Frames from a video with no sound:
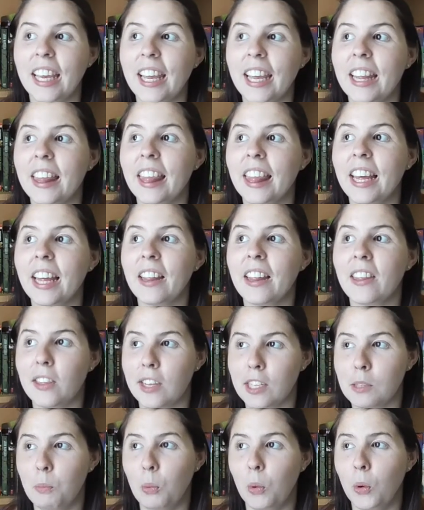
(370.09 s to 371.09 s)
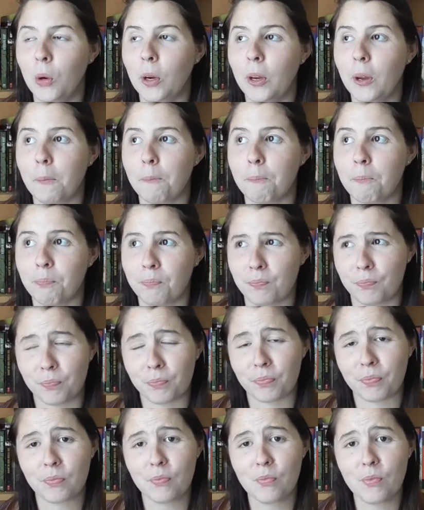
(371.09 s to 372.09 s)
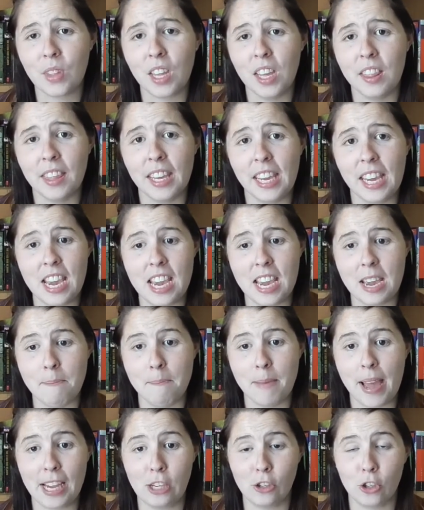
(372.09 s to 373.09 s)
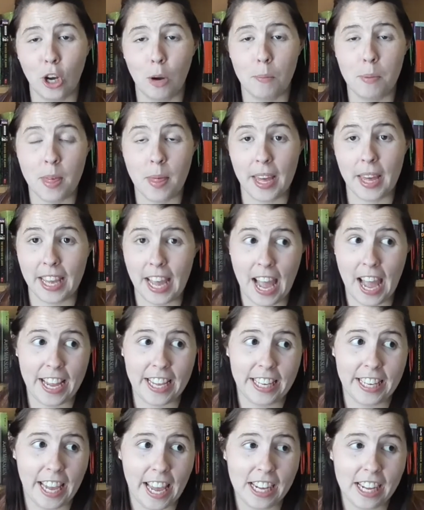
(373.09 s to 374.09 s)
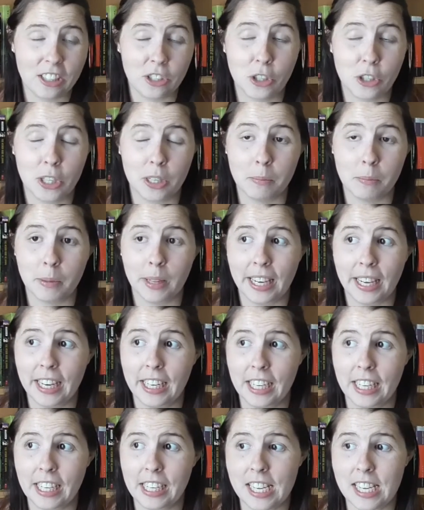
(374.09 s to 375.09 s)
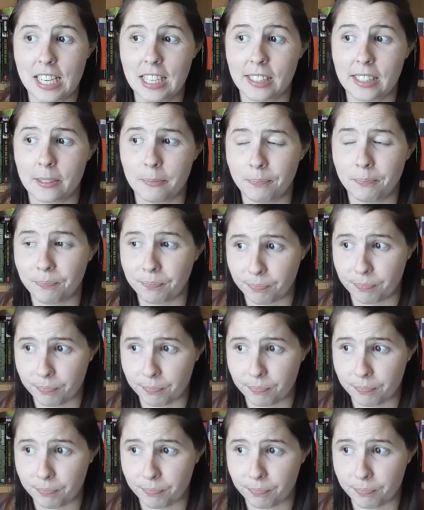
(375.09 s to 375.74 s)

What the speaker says: In this book, the main job that the gang get to complete is